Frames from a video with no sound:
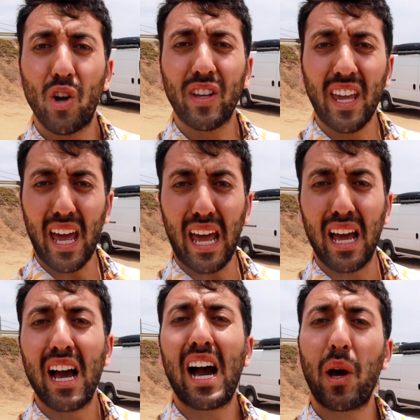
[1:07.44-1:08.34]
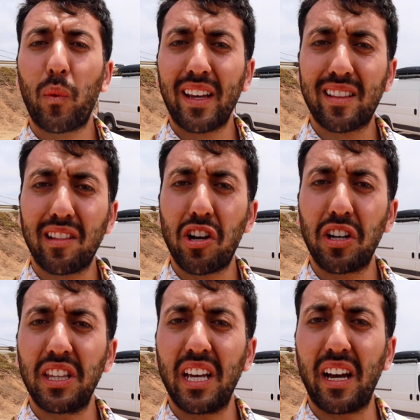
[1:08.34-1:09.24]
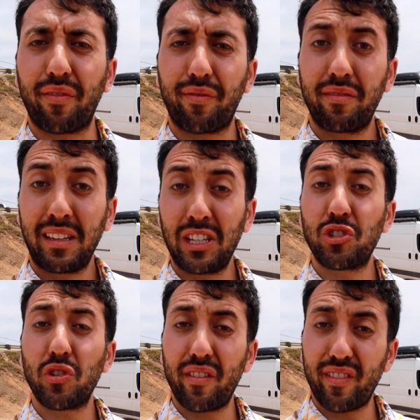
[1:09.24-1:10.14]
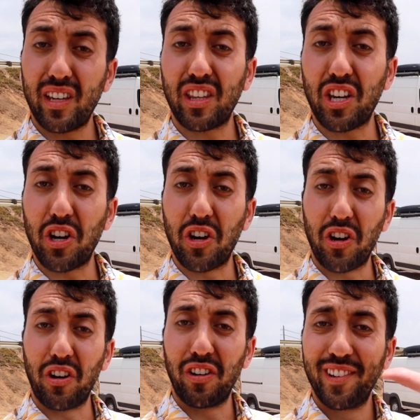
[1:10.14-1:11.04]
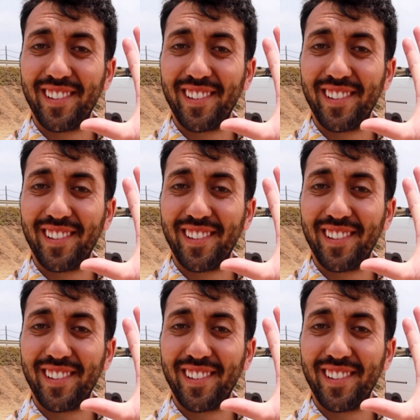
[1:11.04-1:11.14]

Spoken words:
Okay, I wait long enough. Enjoy video.